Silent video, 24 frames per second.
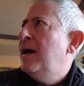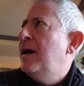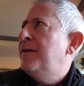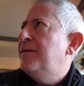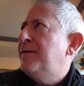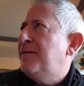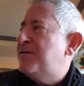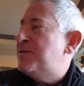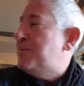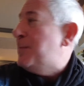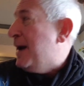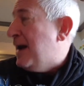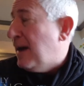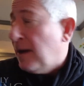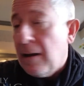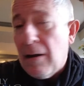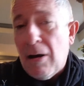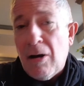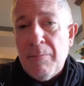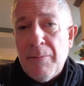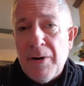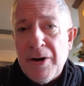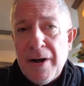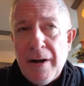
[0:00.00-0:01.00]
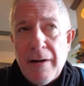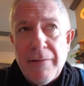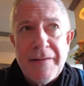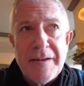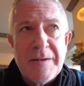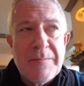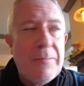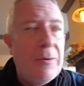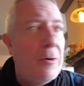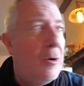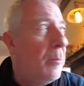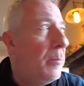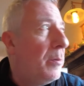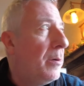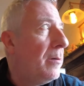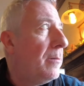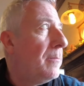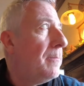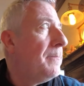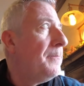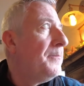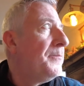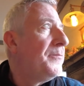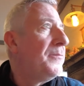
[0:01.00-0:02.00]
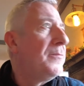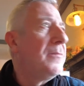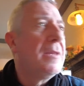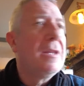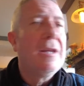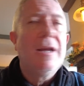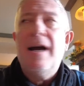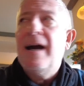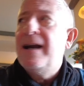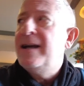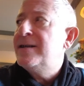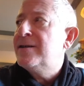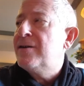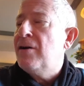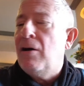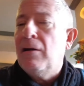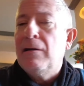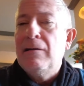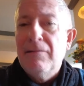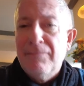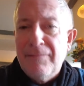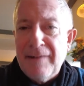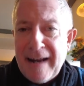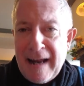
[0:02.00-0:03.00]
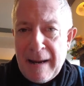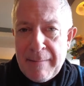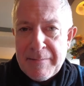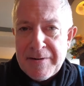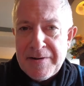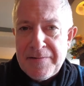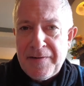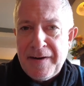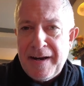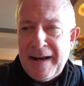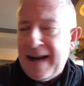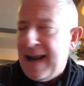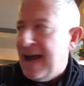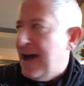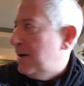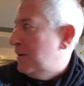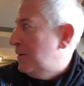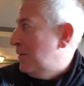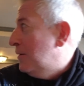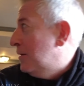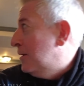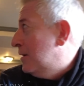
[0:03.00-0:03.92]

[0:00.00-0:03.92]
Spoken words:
They've spent a lot of money on this pub, and it's got a lovely atmosphere now.